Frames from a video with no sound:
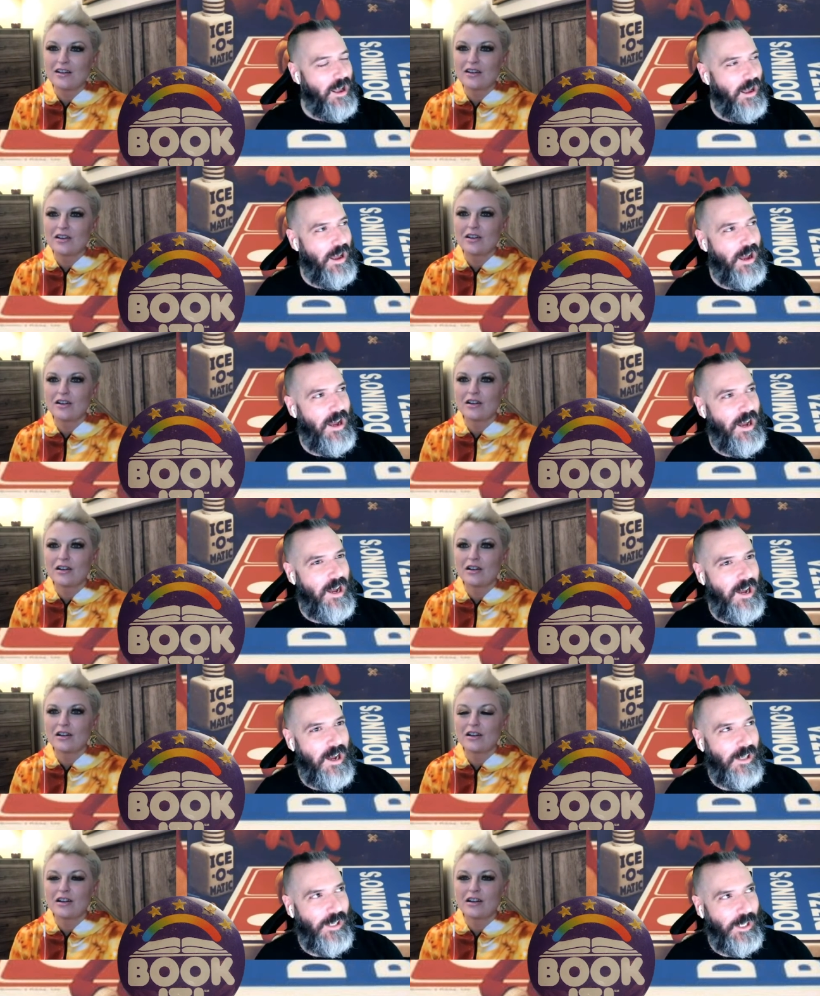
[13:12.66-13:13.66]

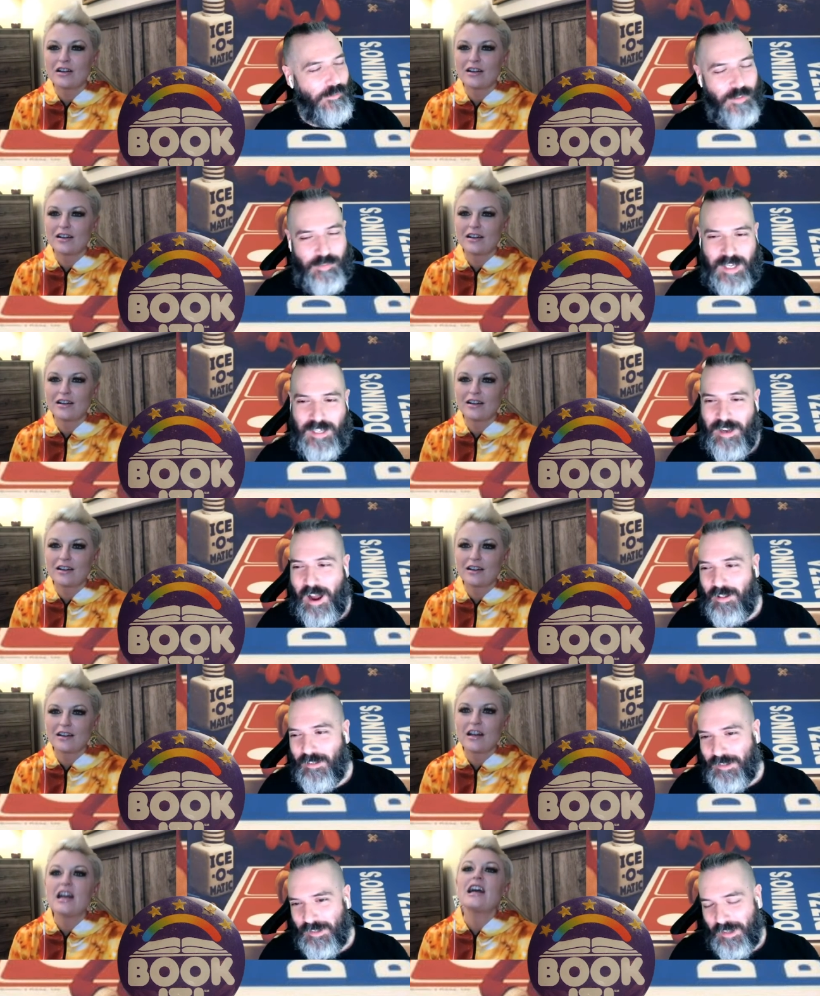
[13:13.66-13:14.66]
Speaker 1: uh like fifteen
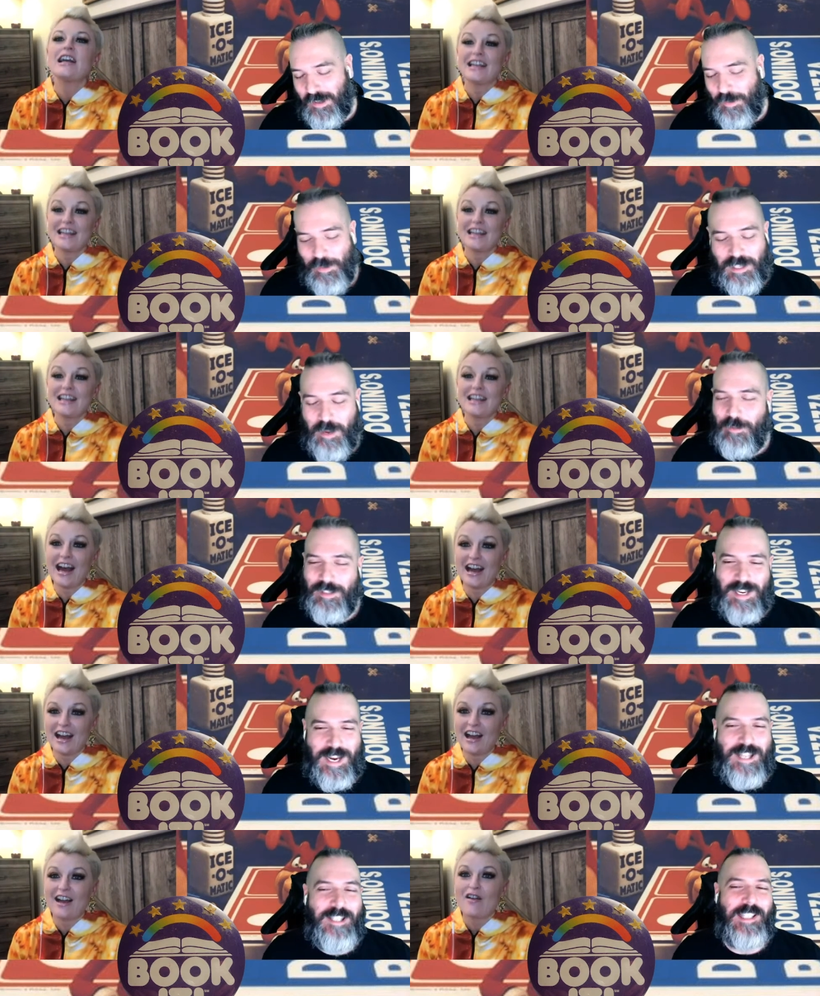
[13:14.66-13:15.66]
dollars. It was it yeah. was
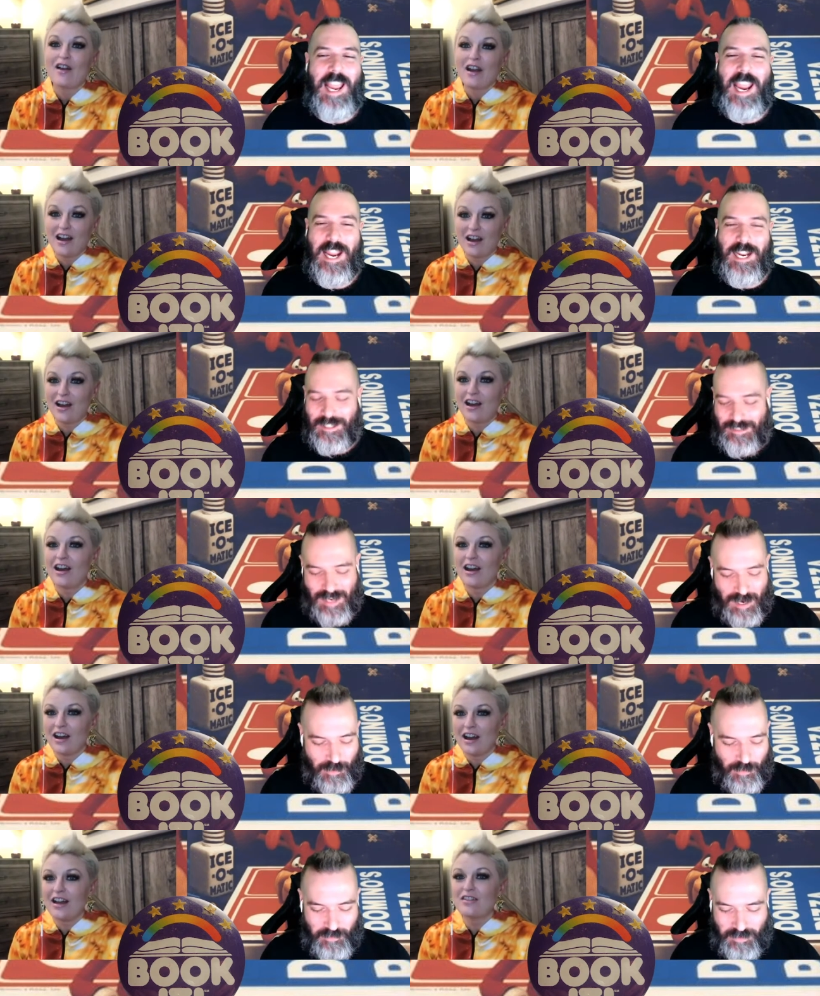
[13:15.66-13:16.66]
like insane. It's like
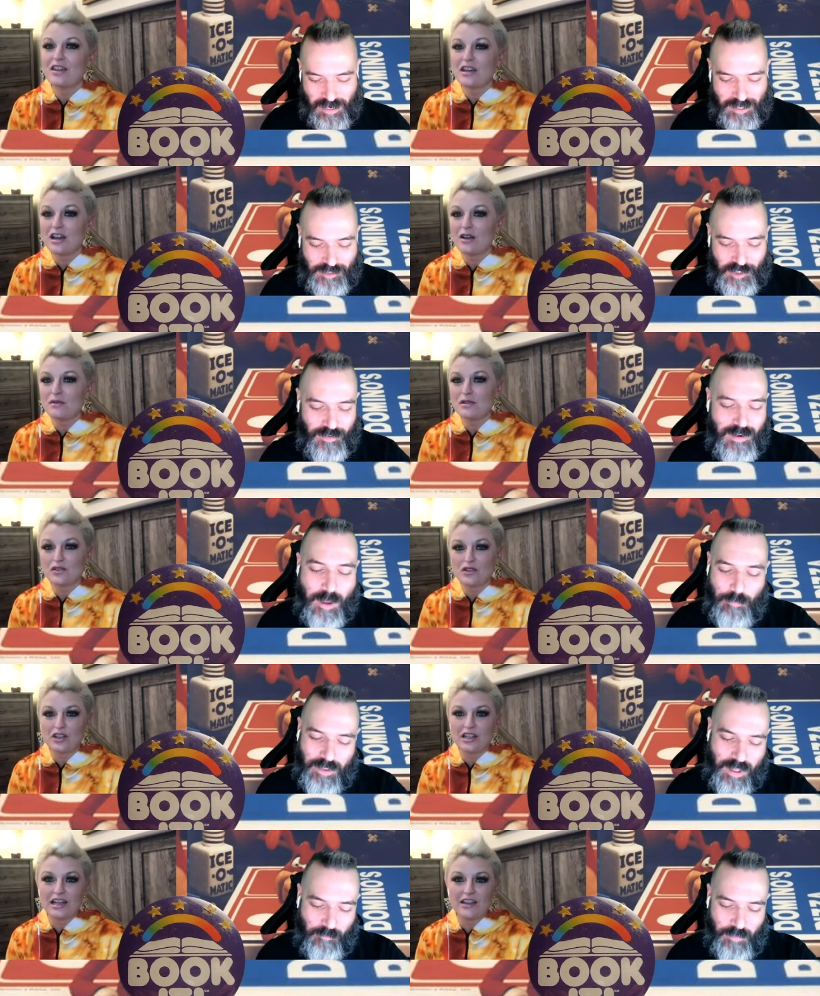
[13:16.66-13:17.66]
I it should I not
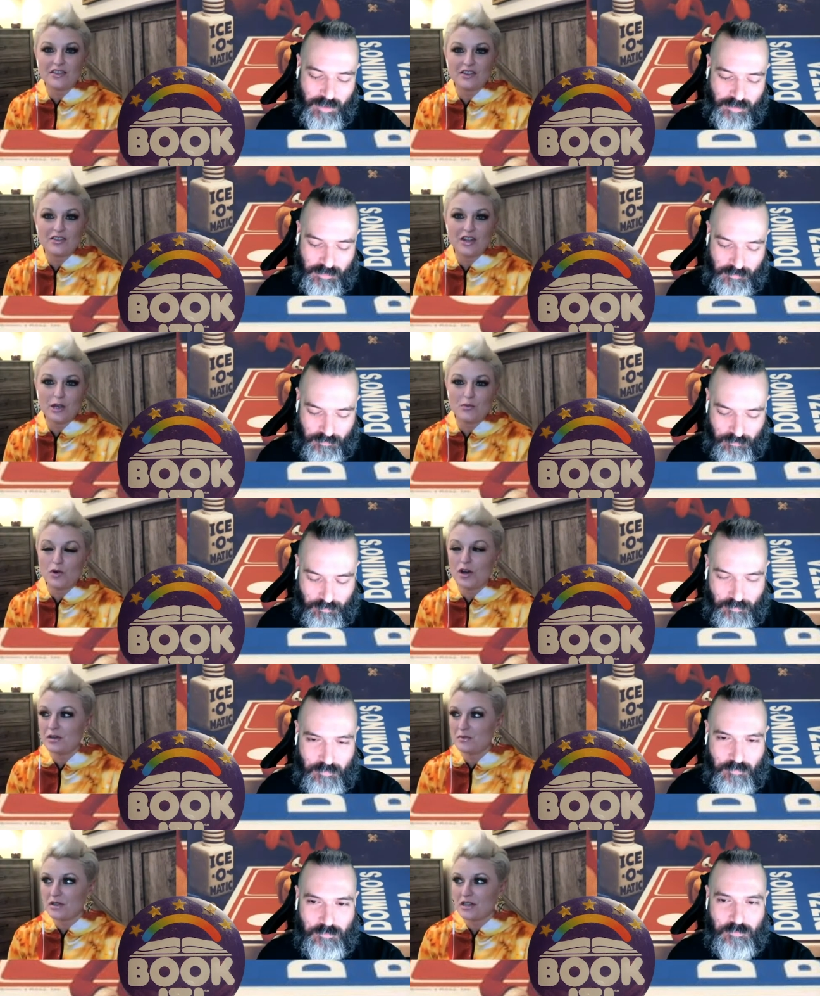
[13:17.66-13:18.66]
be that much.
Speaker 2: at the same
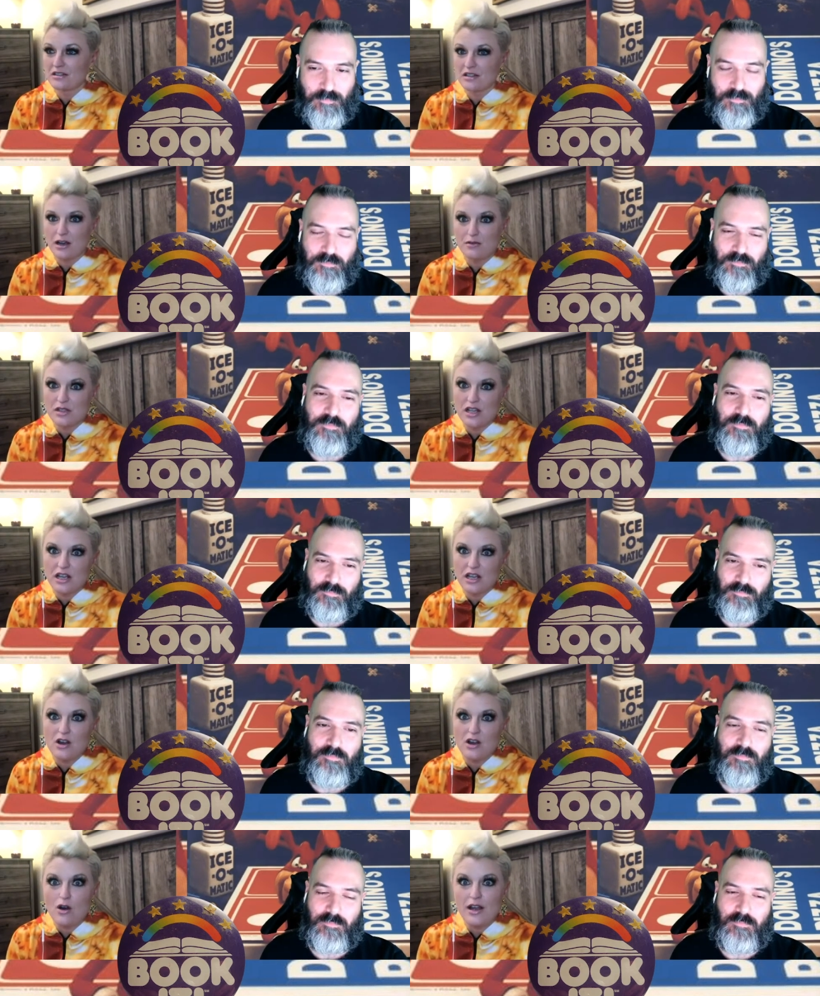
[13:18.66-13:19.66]
one because I was
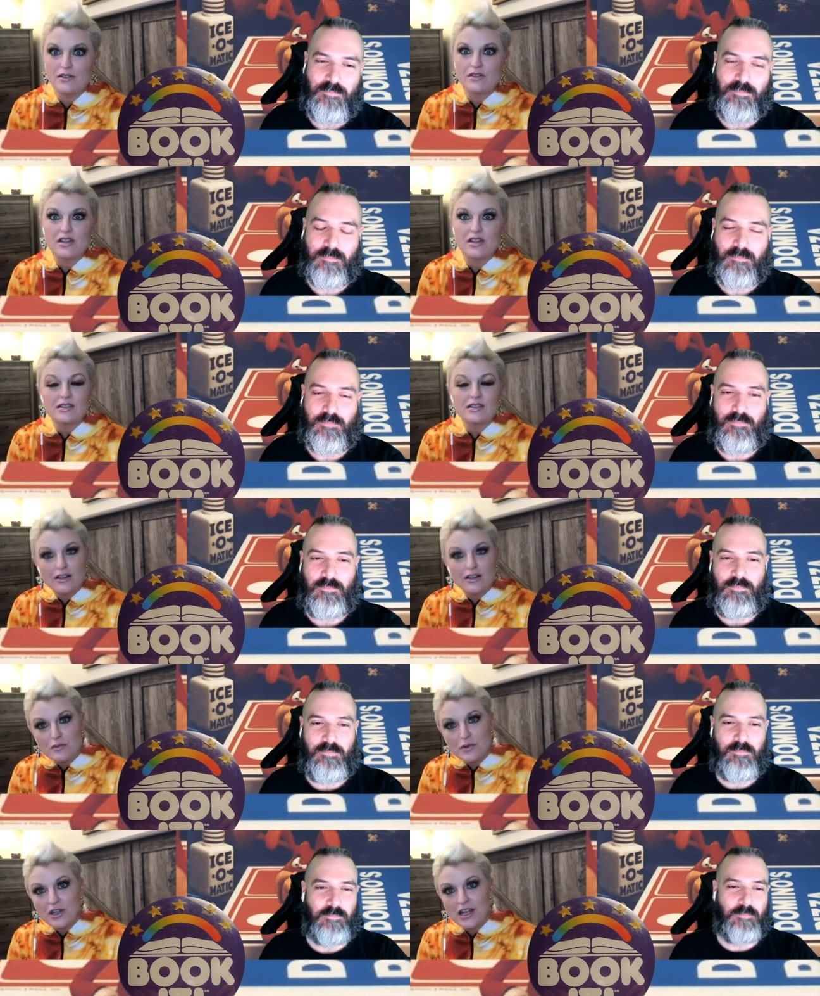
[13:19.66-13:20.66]
like, oh, I used to
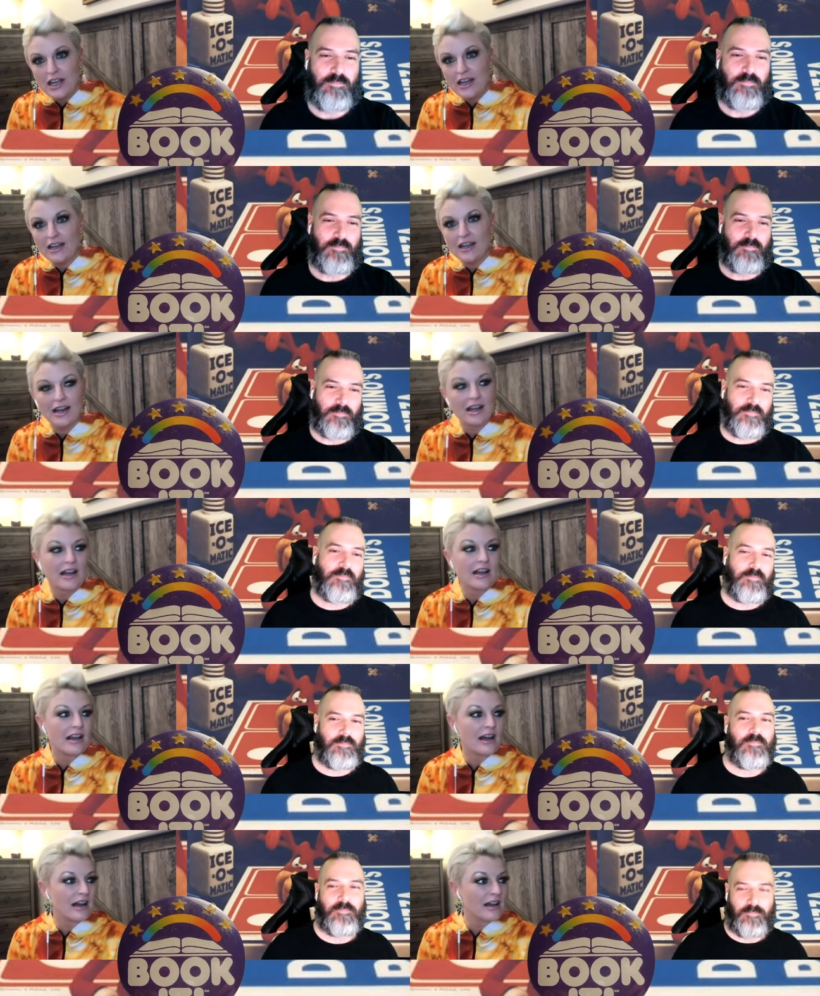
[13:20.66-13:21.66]
love Book It,
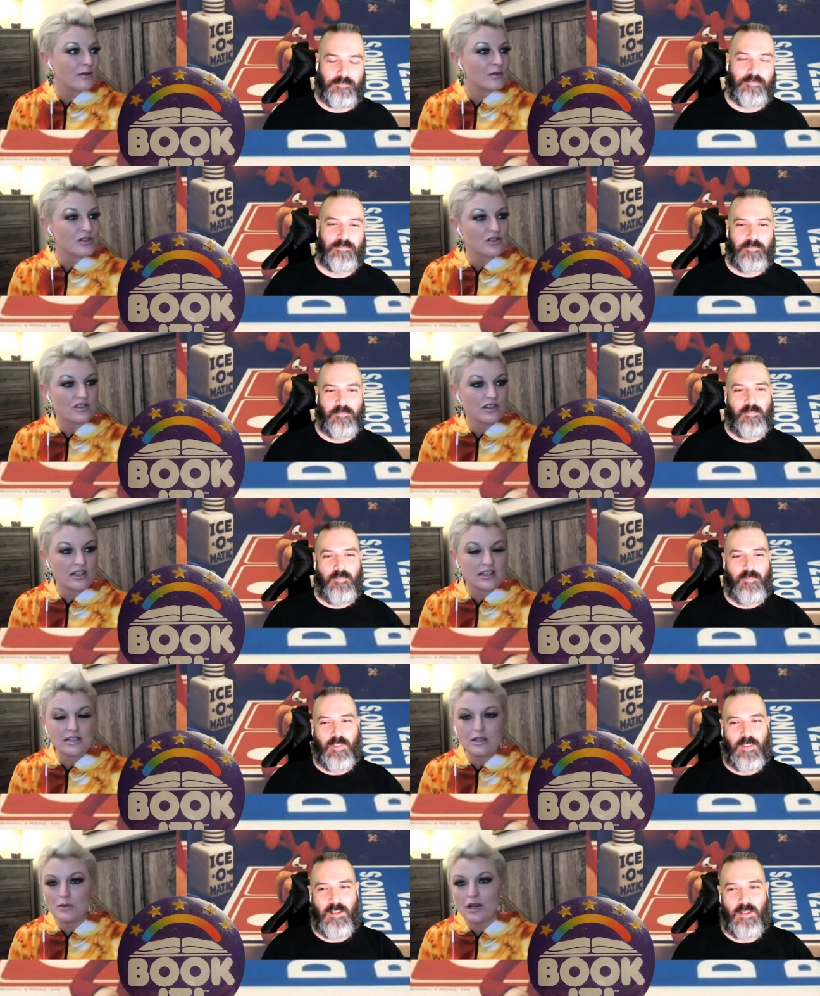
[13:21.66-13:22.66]
and it was just an
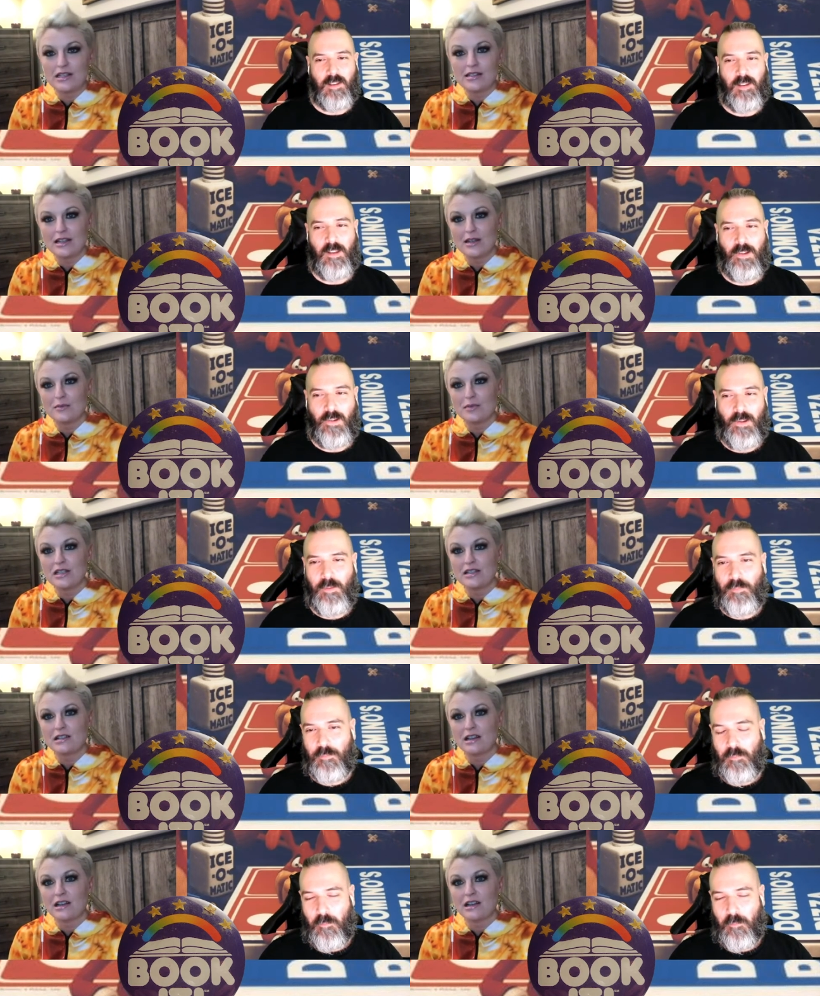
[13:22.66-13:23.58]
easy way to get pizza